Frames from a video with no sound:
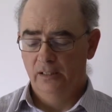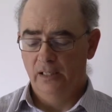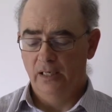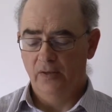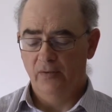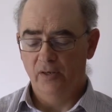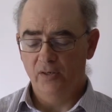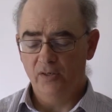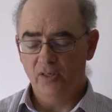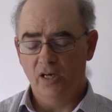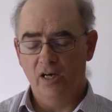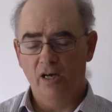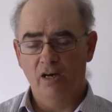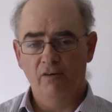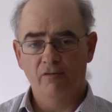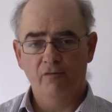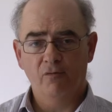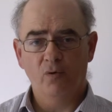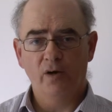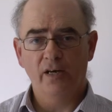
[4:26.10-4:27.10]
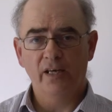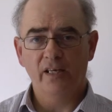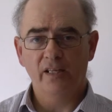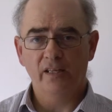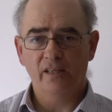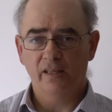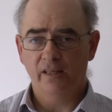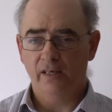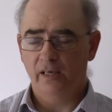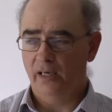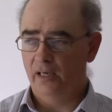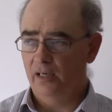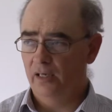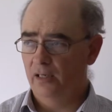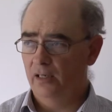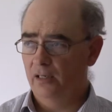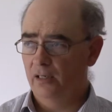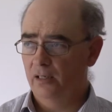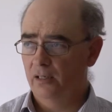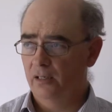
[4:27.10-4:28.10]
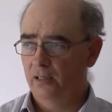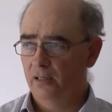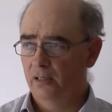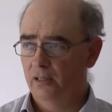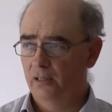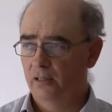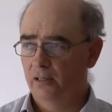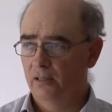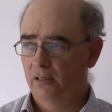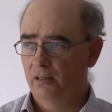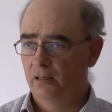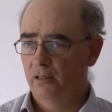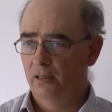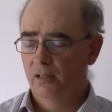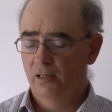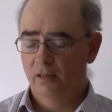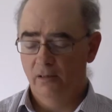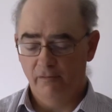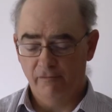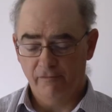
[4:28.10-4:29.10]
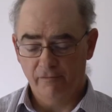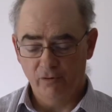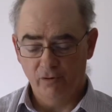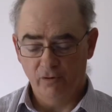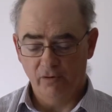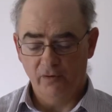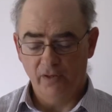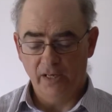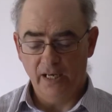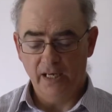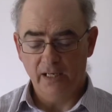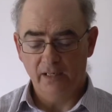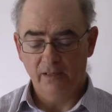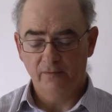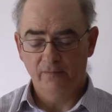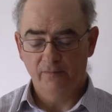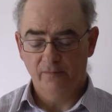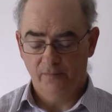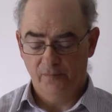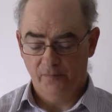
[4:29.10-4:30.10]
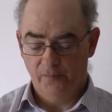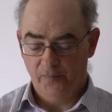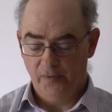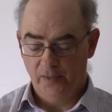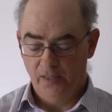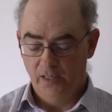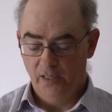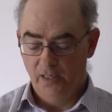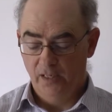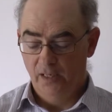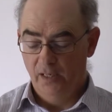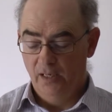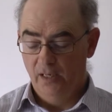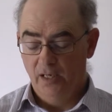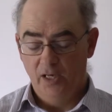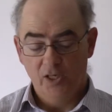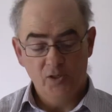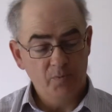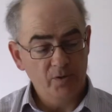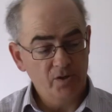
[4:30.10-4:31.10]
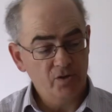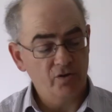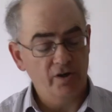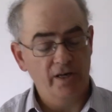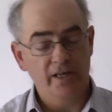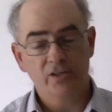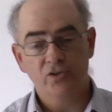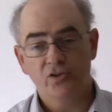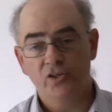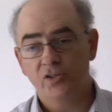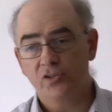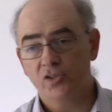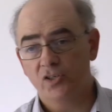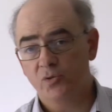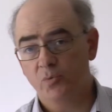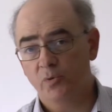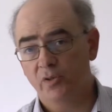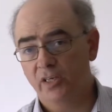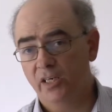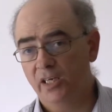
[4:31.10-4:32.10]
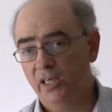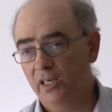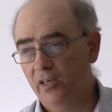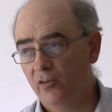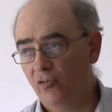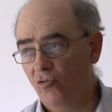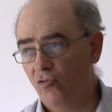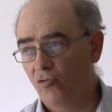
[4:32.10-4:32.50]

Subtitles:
And this halfway thing, the fruit of that, is betraying Jesus with a kiss.